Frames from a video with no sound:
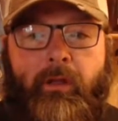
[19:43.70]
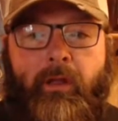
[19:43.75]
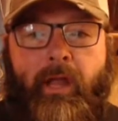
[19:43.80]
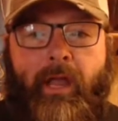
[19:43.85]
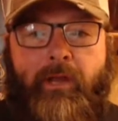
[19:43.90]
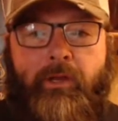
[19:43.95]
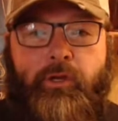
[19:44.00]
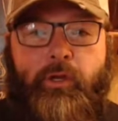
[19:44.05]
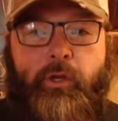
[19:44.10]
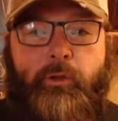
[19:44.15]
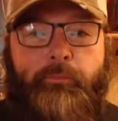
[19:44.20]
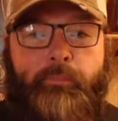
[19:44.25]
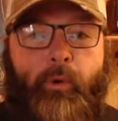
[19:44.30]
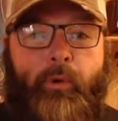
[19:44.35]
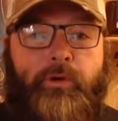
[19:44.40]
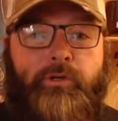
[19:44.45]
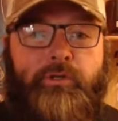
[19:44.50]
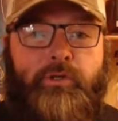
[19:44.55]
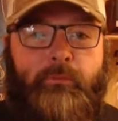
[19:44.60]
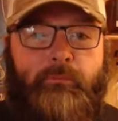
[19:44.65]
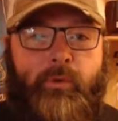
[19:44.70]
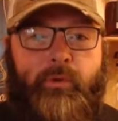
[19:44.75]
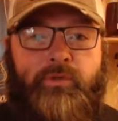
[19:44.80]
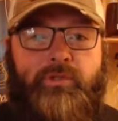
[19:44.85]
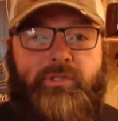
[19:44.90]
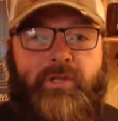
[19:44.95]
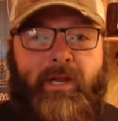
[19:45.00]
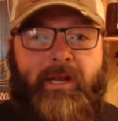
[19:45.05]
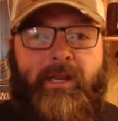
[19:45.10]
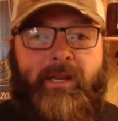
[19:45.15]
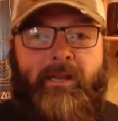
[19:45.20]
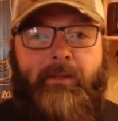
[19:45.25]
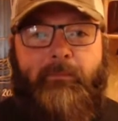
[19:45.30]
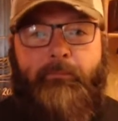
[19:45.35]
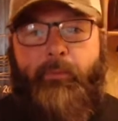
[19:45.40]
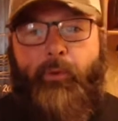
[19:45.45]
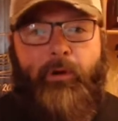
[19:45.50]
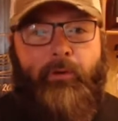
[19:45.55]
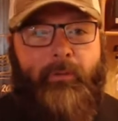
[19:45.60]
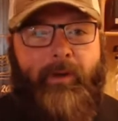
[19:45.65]
and you poured your moonshine in it and
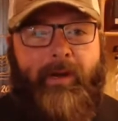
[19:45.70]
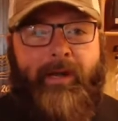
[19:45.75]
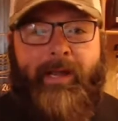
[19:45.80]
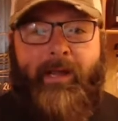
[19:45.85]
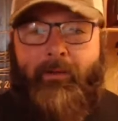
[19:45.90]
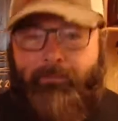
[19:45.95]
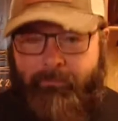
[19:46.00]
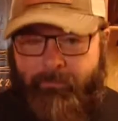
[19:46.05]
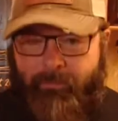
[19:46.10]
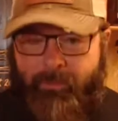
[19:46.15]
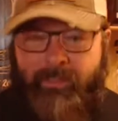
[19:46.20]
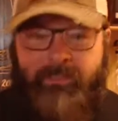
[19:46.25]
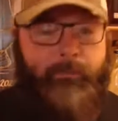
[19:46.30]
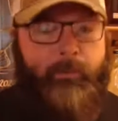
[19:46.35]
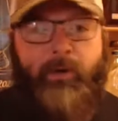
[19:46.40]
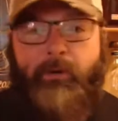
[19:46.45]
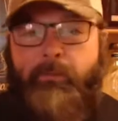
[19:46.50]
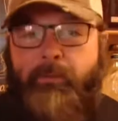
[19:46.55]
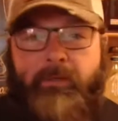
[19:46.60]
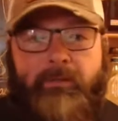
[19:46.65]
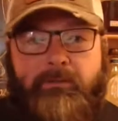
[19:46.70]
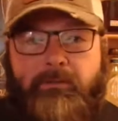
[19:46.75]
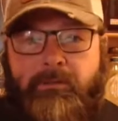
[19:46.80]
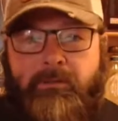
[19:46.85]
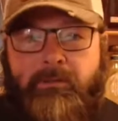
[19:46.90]
poured it right out, it's a bourbon.